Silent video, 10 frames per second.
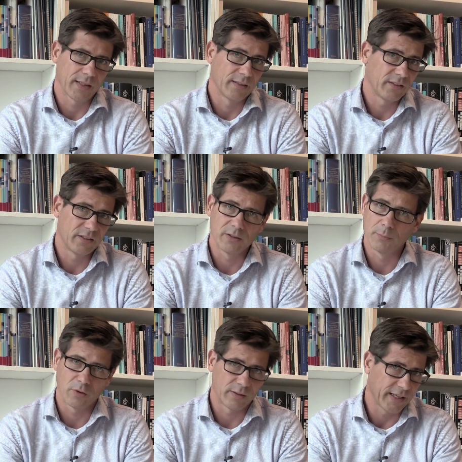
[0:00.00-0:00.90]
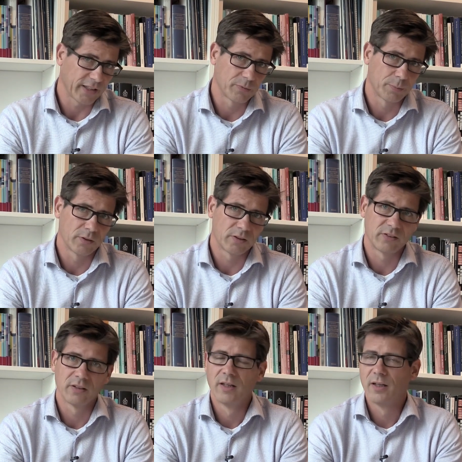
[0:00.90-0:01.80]
And this is among
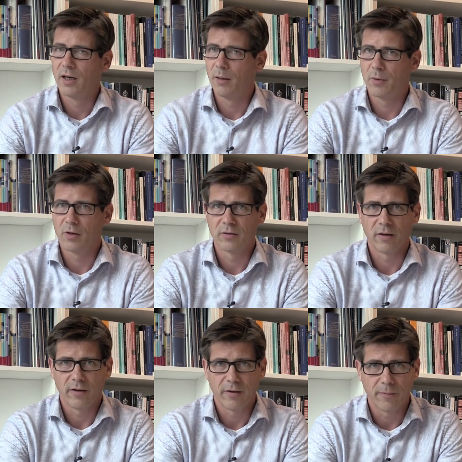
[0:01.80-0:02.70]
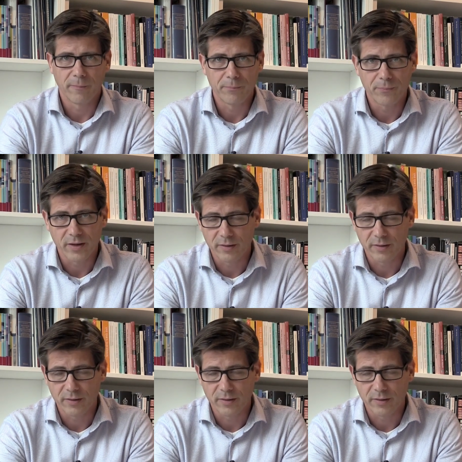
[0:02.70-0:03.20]
experts, among um,